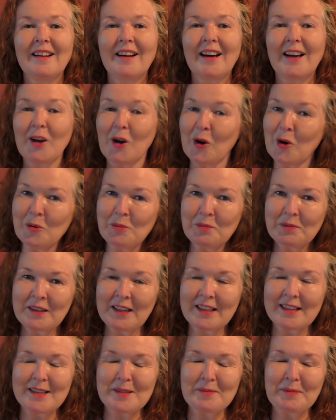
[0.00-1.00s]
I hope
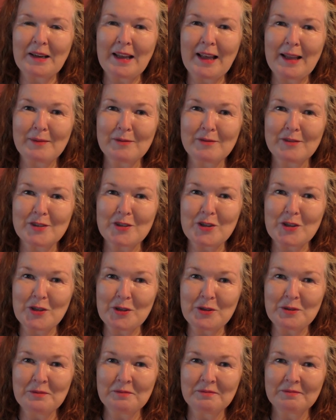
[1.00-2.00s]
that has been helpful to
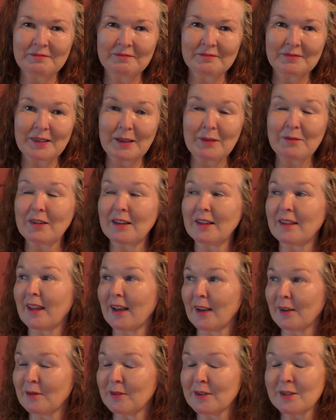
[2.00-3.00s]
you. I'm very
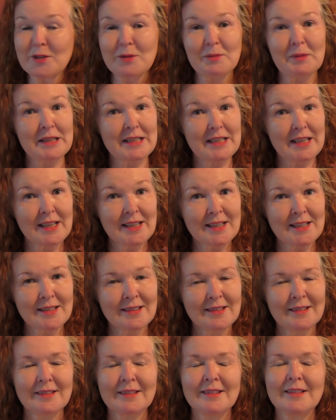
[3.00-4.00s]
thankful to my dad
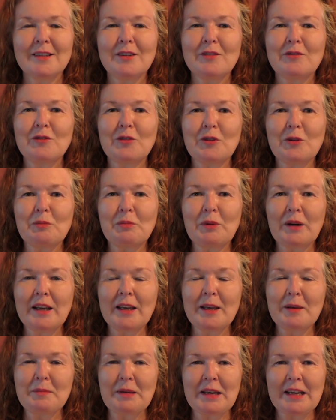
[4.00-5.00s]
for
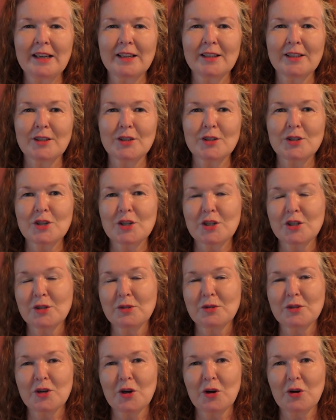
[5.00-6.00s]
bringing me here
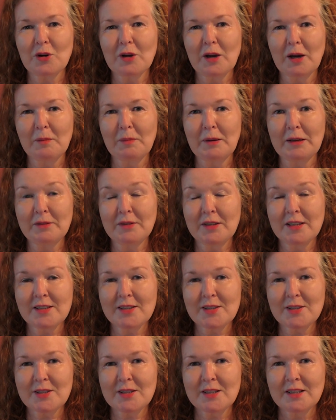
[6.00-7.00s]
to talk about
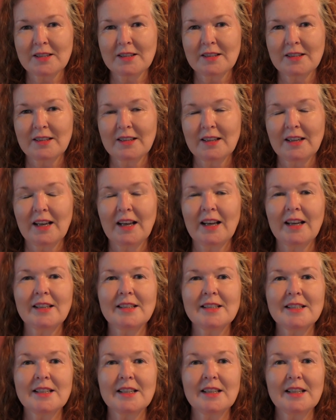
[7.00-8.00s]
this.
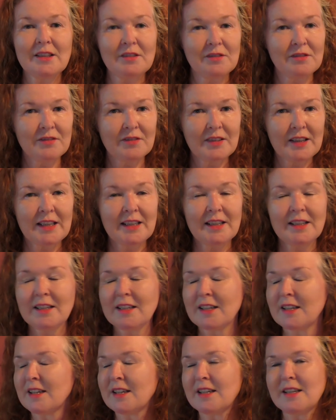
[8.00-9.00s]
And if
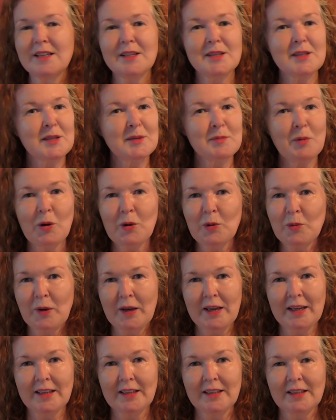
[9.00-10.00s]
in a small
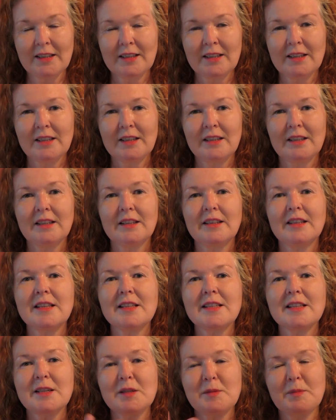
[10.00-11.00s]
way
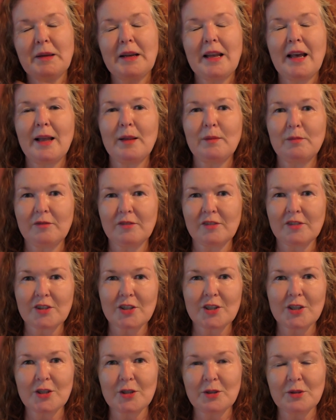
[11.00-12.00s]
this has been helpful
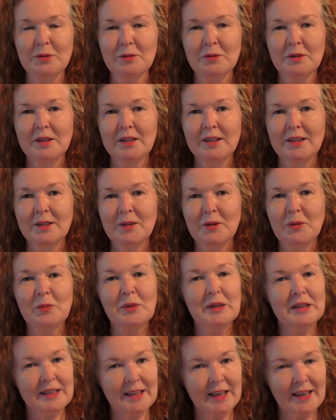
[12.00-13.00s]
to you,
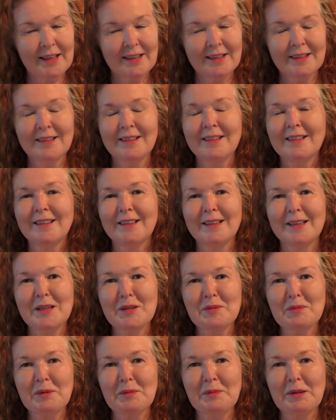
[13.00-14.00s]
well then
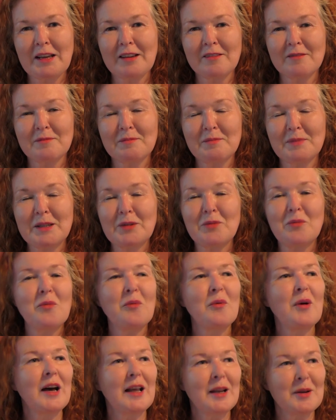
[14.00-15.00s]
it will be been
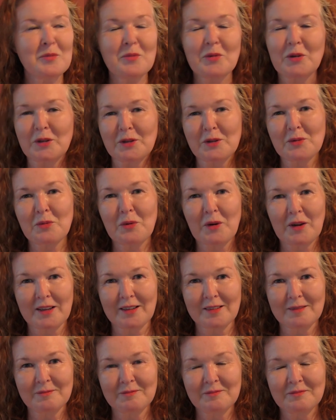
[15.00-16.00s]
well worthwhile.